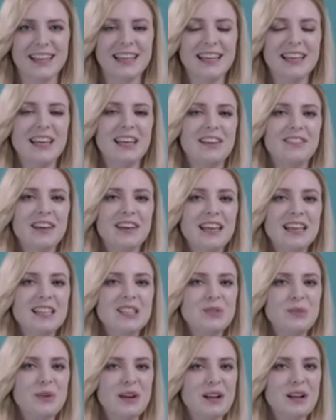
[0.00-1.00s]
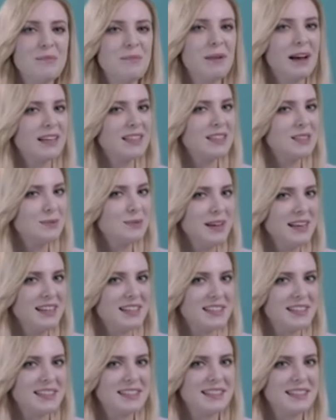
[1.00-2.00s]
It even gets rid of bad
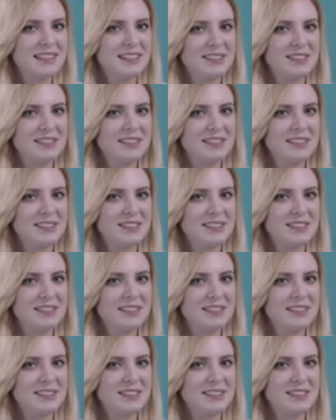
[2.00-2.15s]
smells.